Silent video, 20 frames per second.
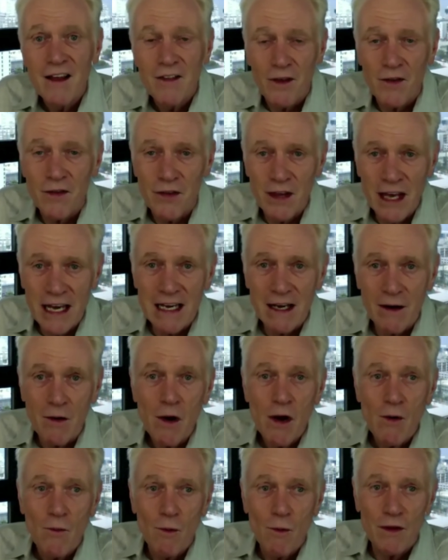the thing
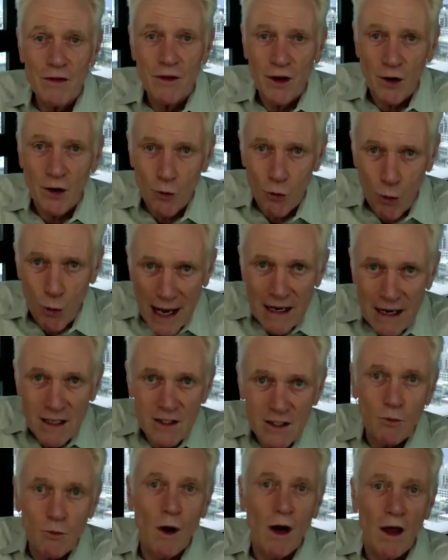with the
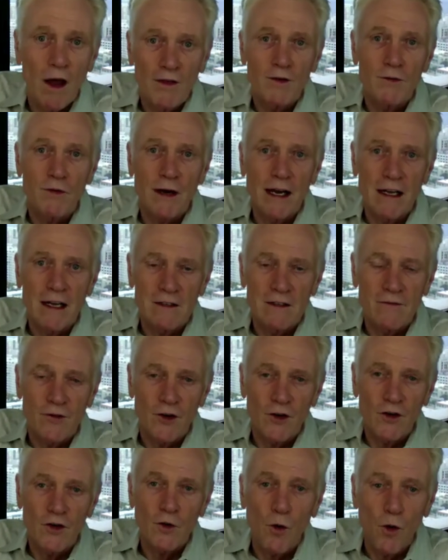greatest wealth
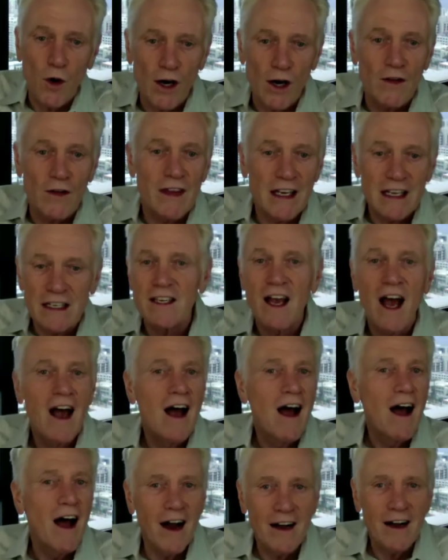transfer toward these
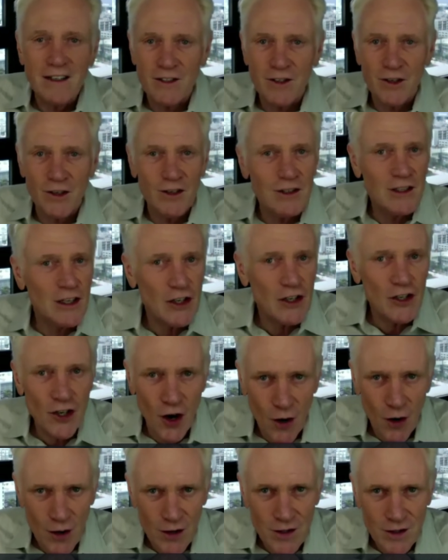hucksters and
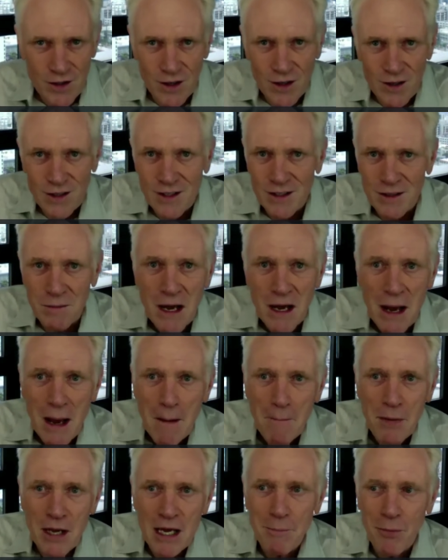jokesters and
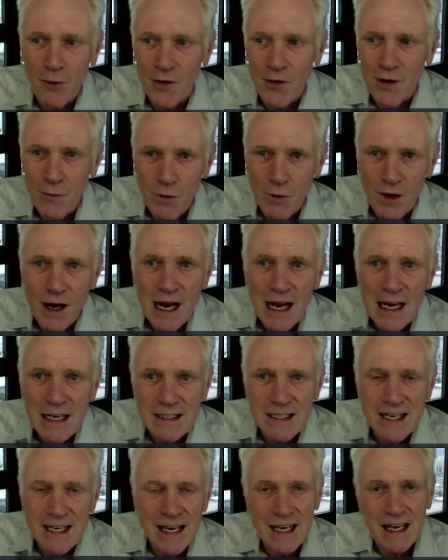people that were
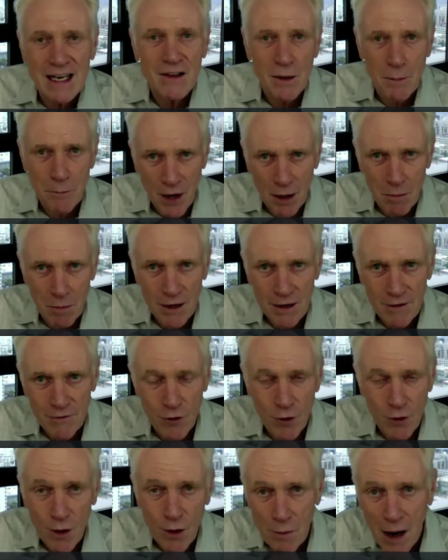taking the public
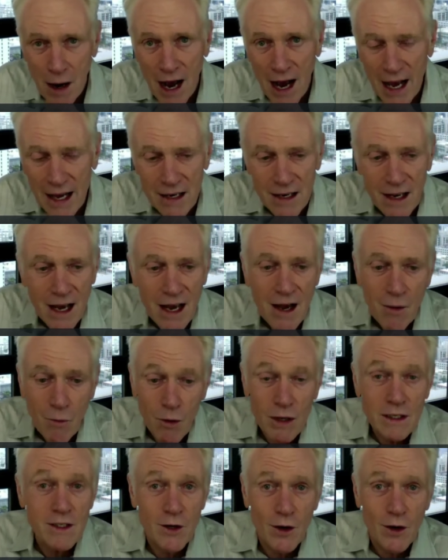for a ride.
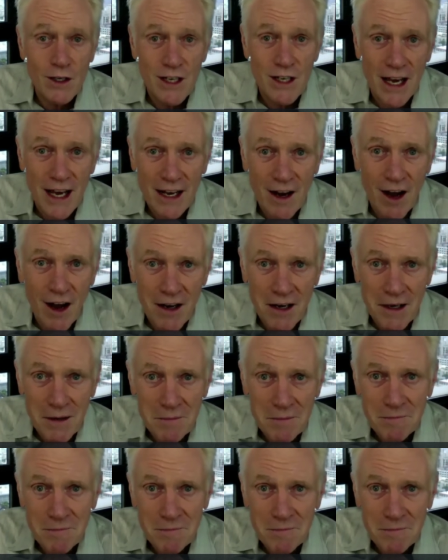What's your take on it?